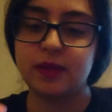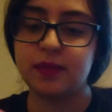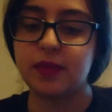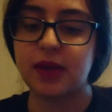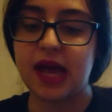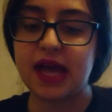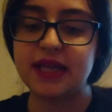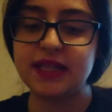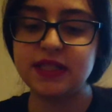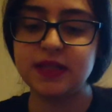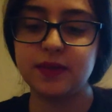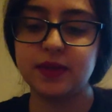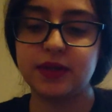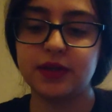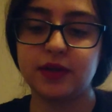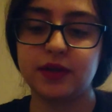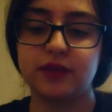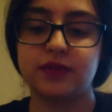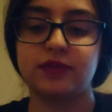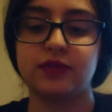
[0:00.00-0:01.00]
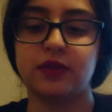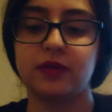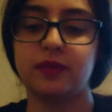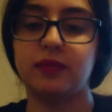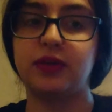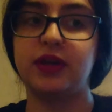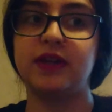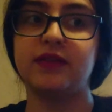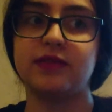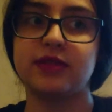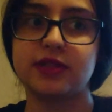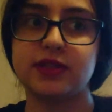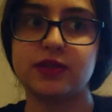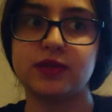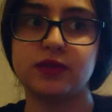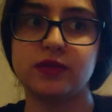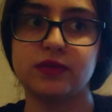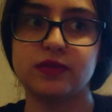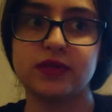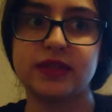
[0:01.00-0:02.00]
But as you would know from previous
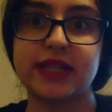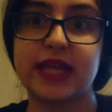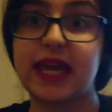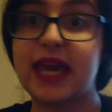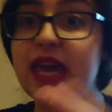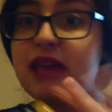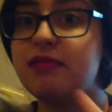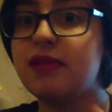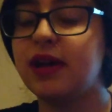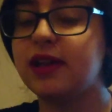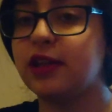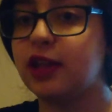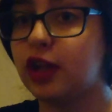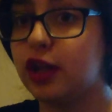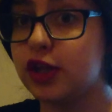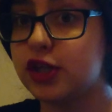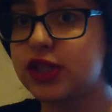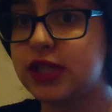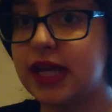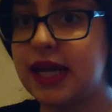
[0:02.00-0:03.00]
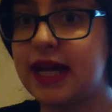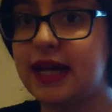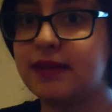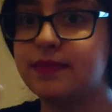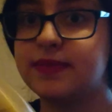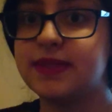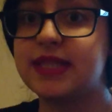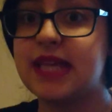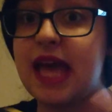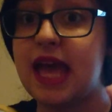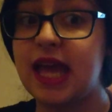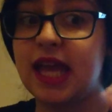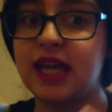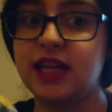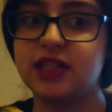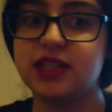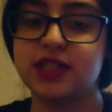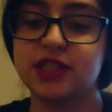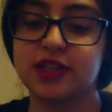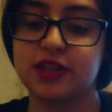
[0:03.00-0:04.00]
hauls, they came out in the Lush Labs
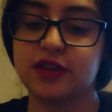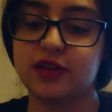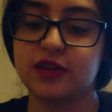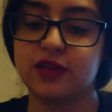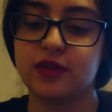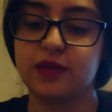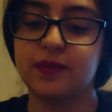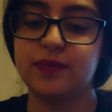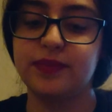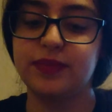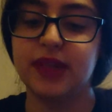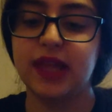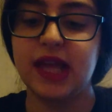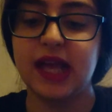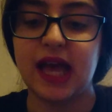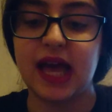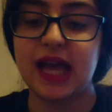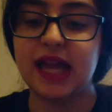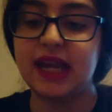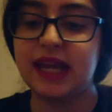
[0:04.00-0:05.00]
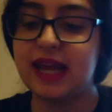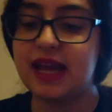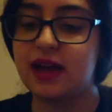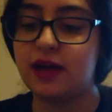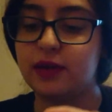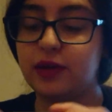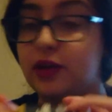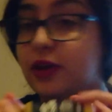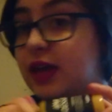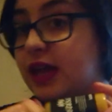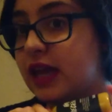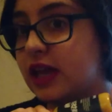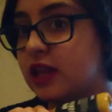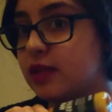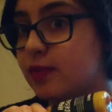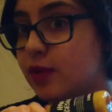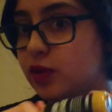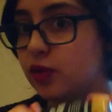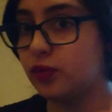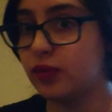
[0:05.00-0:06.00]
ages ago and now you can get
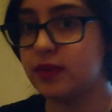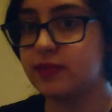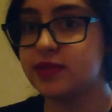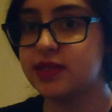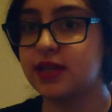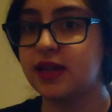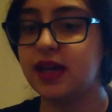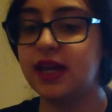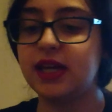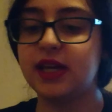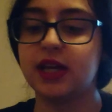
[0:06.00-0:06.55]
them on the website.